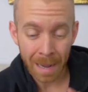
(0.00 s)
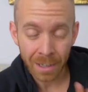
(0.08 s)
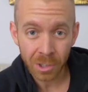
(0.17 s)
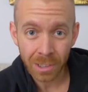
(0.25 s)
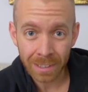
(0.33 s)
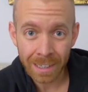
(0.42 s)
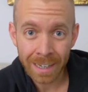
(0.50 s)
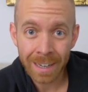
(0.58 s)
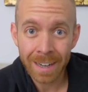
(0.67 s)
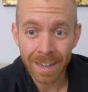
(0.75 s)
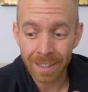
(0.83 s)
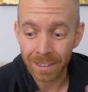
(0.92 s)
Patrick Lange
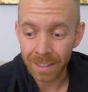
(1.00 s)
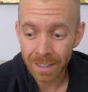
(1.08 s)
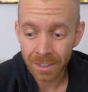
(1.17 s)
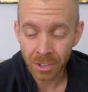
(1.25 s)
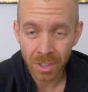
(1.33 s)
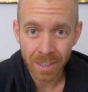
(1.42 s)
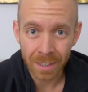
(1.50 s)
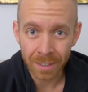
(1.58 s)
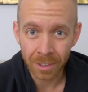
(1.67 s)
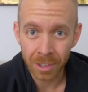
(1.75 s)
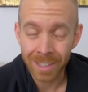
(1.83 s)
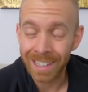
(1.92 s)
and Lionel
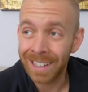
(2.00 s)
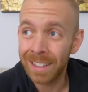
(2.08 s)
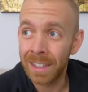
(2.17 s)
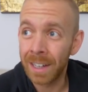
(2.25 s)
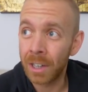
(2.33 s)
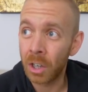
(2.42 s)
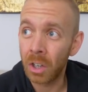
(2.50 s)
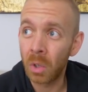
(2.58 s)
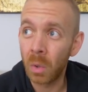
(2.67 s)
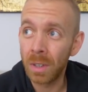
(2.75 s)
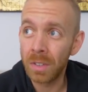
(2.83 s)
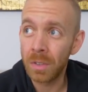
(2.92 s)
Sanders, I think, are
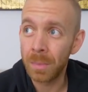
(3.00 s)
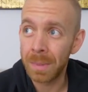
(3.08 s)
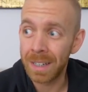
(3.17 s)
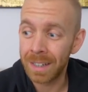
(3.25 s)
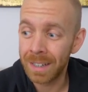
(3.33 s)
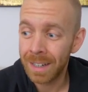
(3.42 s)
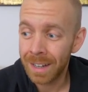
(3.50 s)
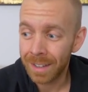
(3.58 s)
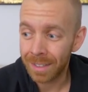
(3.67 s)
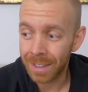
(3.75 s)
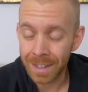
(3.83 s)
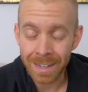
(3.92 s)
going to be
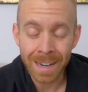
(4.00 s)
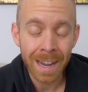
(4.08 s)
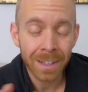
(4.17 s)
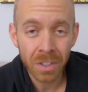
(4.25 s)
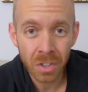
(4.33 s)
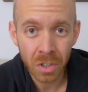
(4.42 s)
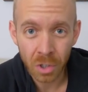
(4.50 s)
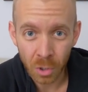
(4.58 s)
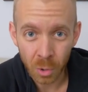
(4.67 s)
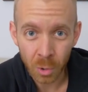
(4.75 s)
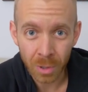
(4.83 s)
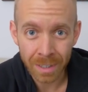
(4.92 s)
the next
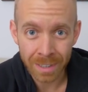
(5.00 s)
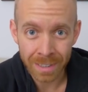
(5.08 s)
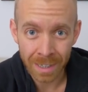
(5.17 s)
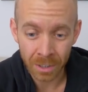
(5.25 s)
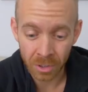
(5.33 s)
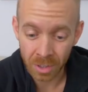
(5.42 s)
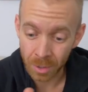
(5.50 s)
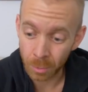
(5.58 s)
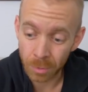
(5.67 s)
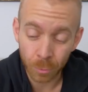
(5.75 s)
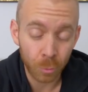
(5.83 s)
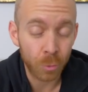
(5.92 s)
two contenders that
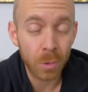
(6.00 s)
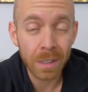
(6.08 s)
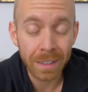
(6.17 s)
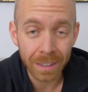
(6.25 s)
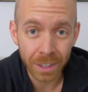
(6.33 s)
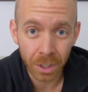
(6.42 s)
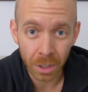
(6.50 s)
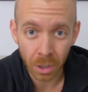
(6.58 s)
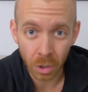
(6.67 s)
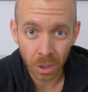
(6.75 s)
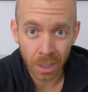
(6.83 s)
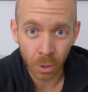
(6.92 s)
we've really got to
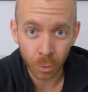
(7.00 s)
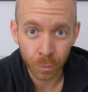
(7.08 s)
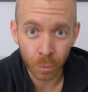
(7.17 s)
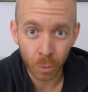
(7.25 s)
look out